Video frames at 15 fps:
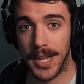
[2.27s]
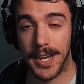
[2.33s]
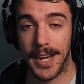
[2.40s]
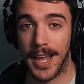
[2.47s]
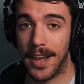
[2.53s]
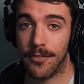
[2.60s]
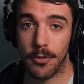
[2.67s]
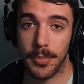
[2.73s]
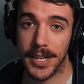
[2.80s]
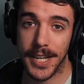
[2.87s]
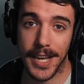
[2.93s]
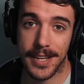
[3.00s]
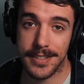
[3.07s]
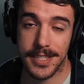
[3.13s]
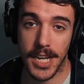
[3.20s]
And everybody
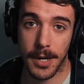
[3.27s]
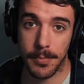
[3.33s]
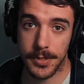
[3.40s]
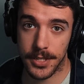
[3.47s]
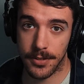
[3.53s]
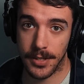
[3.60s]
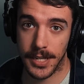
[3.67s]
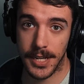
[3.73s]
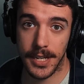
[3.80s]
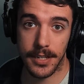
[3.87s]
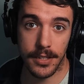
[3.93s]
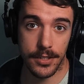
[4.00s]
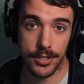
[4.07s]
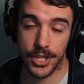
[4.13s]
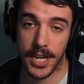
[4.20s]
has the opportunity
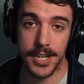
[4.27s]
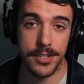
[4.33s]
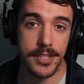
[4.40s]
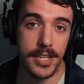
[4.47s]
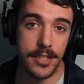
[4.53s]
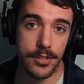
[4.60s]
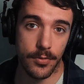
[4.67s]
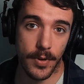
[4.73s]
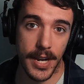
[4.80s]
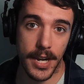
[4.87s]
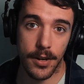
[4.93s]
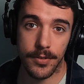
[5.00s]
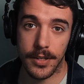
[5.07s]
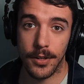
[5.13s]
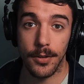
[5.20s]
to change things
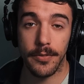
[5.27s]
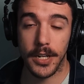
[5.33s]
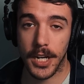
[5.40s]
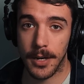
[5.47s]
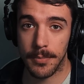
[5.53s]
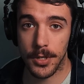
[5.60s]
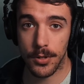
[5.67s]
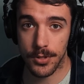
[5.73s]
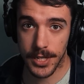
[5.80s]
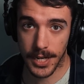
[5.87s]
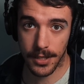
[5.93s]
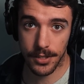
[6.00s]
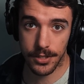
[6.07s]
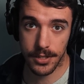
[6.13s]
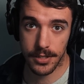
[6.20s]
around and overcome new
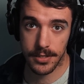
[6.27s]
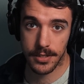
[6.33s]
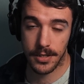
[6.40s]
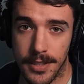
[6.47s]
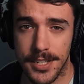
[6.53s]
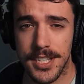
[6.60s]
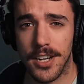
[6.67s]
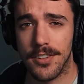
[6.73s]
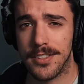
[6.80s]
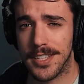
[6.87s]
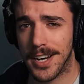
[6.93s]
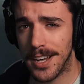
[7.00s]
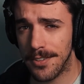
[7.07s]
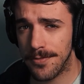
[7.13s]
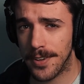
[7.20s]
challenges. The challenge
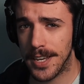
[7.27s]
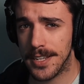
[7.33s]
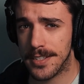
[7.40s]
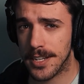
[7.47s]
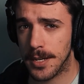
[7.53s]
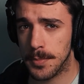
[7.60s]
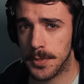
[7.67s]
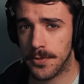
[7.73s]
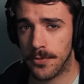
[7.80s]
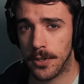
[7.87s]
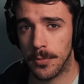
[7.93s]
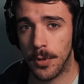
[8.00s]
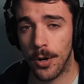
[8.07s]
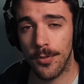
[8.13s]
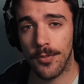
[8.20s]
that I face comes
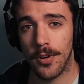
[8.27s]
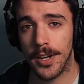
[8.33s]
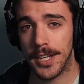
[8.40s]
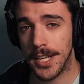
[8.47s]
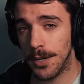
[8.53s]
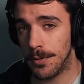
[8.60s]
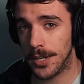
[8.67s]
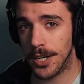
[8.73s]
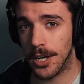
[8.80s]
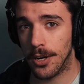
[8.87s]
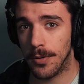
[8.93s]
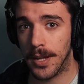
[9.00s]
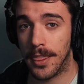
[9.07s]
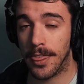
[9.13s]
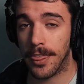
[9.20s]
from over a year
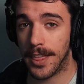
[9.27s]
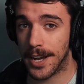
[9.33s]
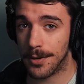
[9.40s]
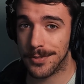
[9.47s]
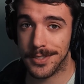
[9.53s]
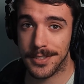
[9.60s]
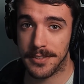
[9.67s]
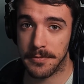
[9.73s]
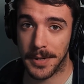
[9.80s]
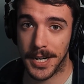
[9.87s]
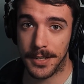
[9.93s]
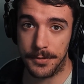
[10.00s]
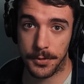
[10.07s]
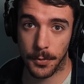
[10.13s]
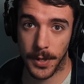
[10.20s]
ago and thousands of miles